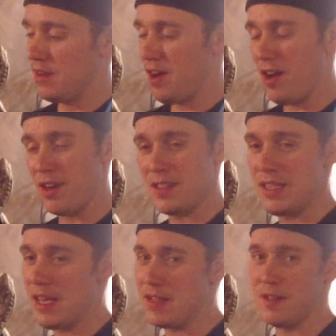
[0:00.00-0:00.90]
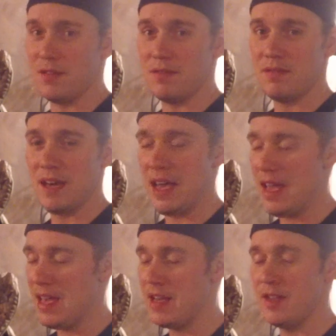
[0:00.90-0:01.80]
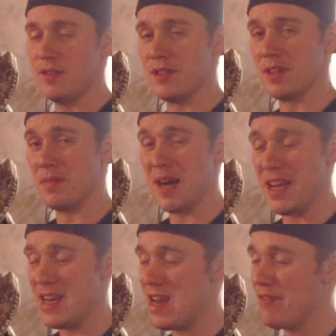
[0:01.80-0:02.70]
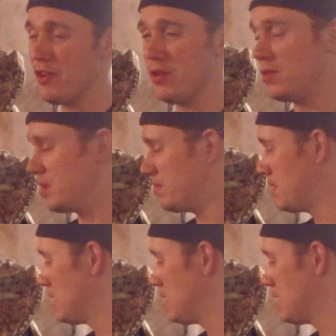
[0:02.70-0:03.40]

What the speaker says: Hard to get to. I hated using them. I never used them.